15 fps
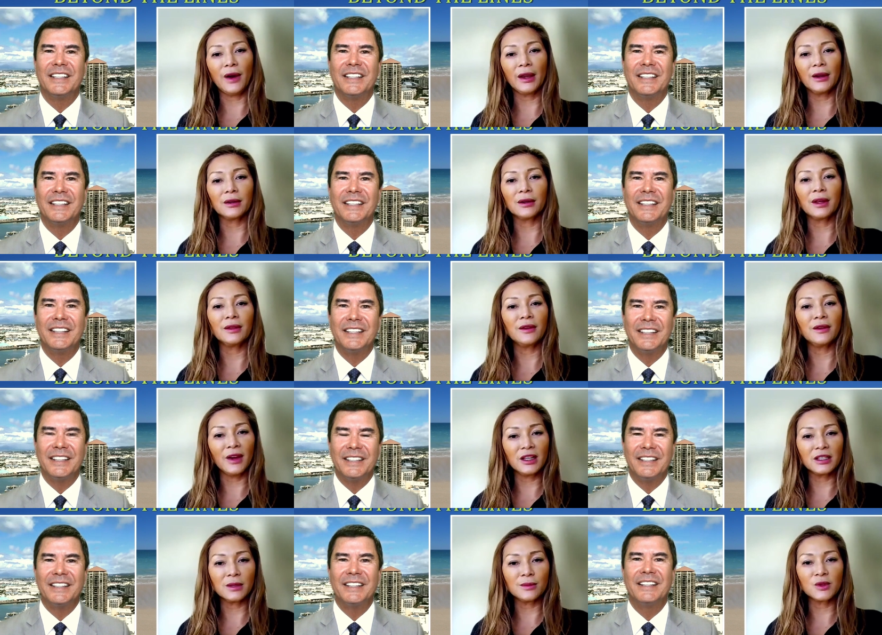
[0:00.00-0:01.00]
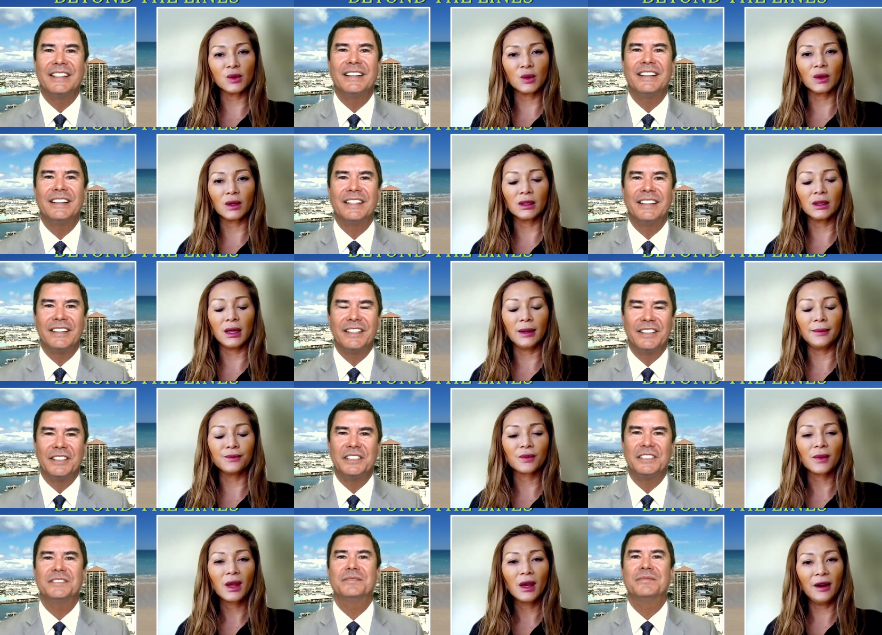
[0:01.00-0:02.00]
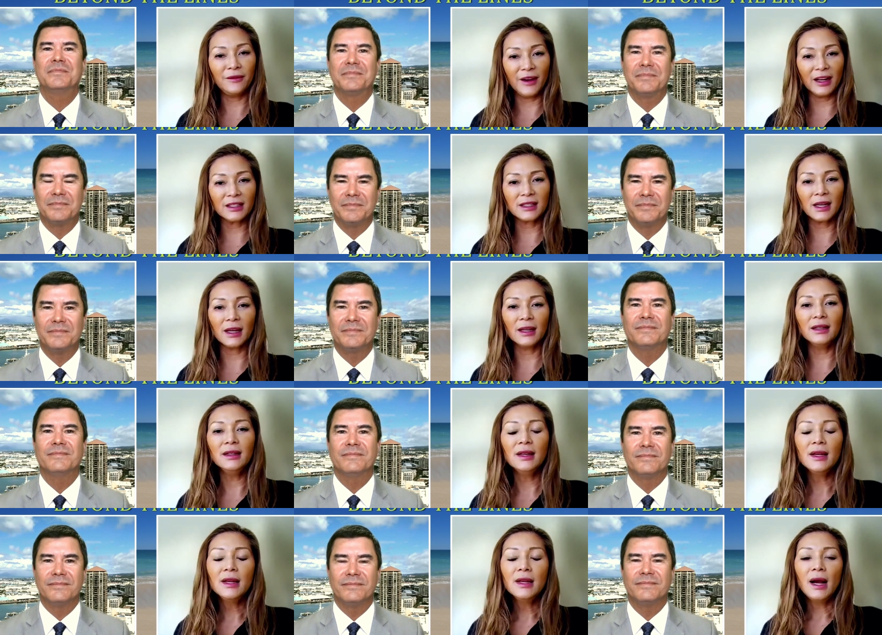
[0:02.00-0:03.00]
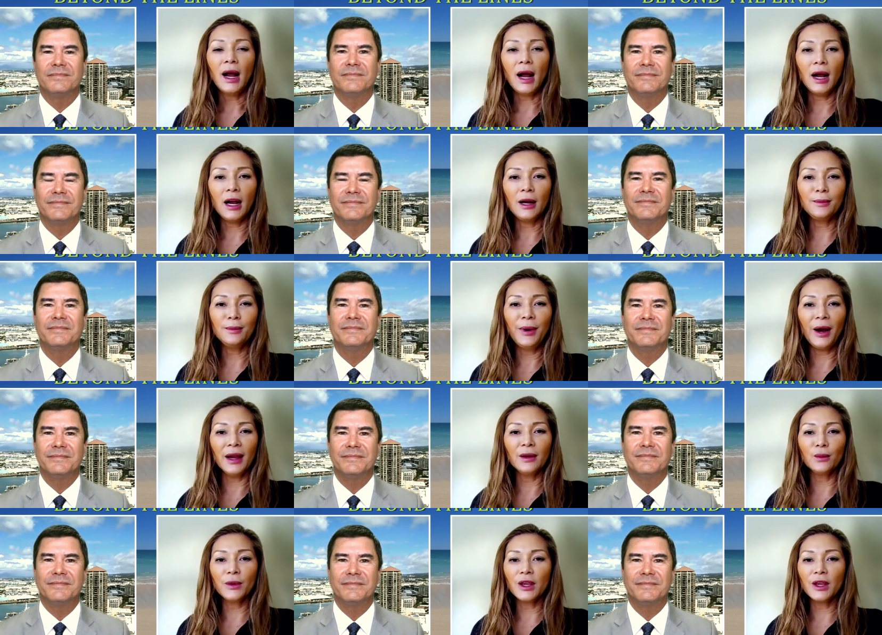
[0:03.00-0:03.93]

Speaker 1: fire and the victims who are affected. But